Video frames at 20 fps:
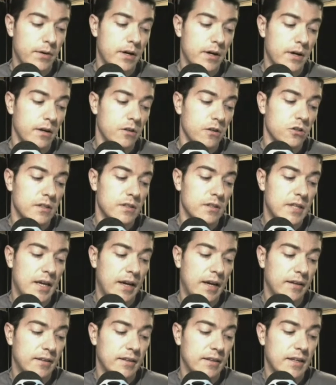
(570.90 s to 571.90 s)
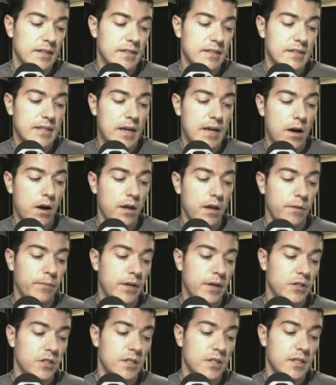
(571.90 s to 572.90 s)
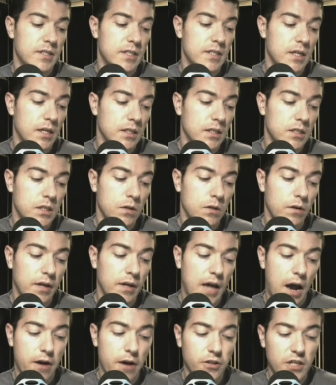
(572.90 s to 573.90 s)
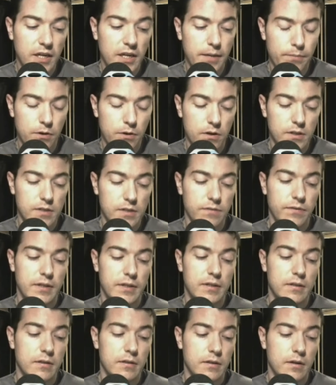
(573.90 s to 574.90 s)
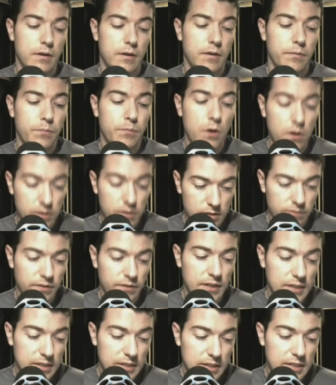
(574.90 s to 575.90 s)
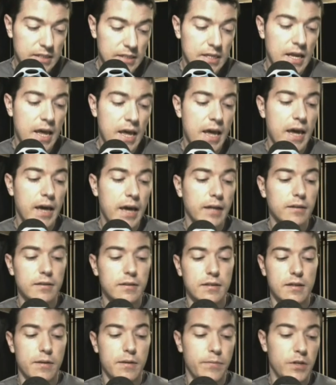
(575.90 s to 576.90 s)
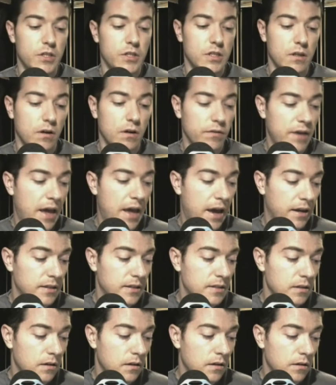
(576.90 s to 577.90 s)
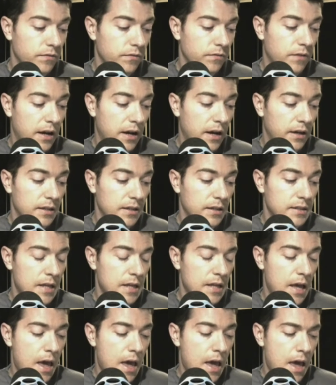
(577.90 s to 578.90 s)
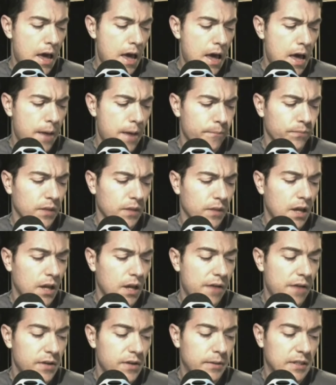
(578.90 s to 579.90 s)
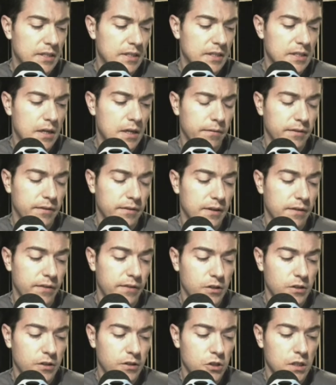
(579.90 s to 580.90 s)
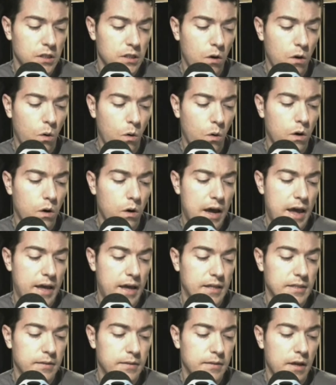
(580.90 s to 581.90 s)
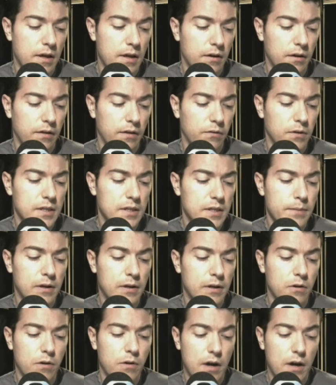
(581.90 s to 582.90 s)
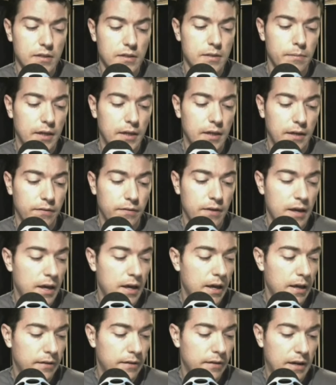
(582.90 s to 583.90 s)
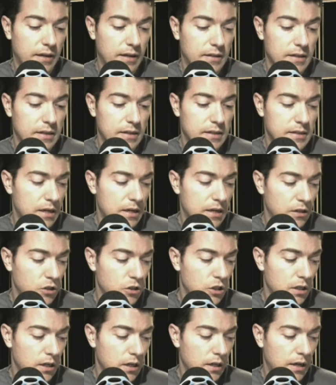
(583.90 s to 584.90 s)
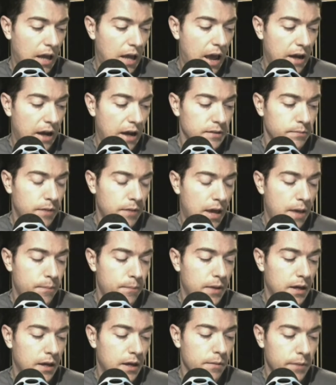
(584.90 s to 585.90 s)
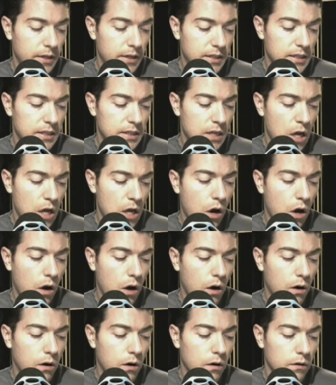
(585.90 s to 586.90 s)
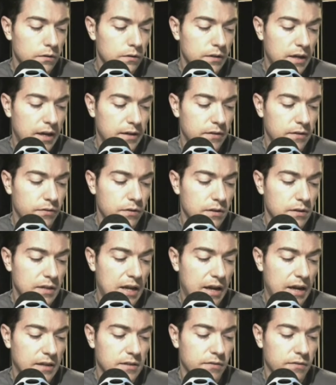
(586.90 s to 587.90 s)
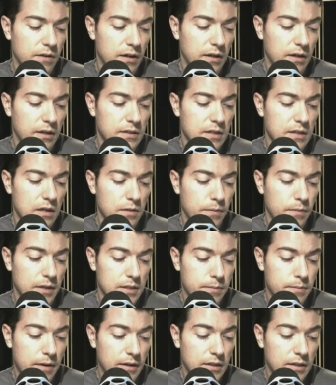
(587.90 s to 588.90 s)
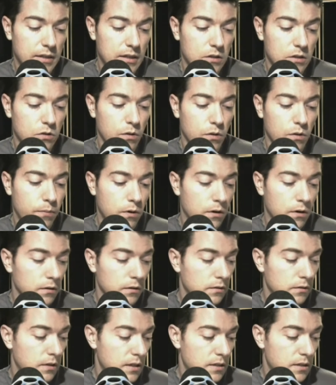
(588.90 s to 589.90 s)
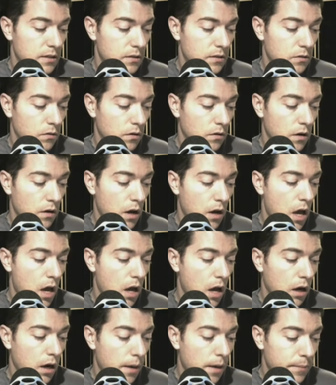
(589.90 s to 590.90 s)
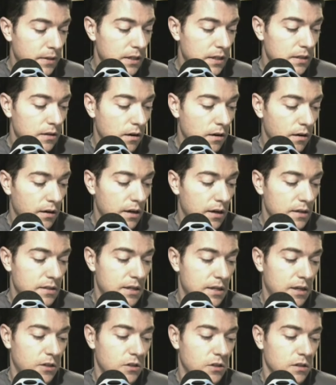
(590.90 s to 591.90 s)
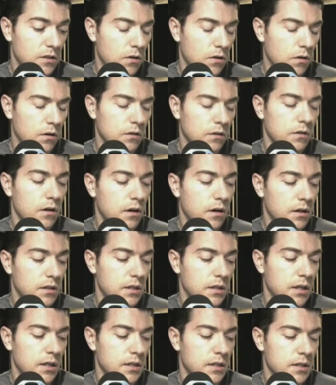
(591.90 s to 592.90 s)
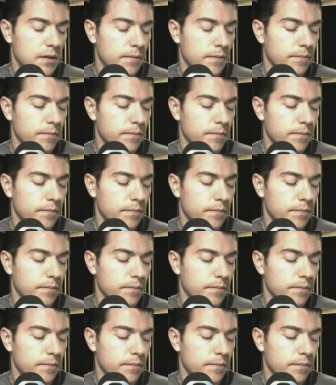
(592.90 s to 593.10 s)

Parties shall take the necessary measures to encourage any person witness to the commission of acts of violence covered by the scope of the convention or has reasonable grounds to believe that such an act may be committed or that further acts of violence are to be expected, to report this to competent organizations or authorities.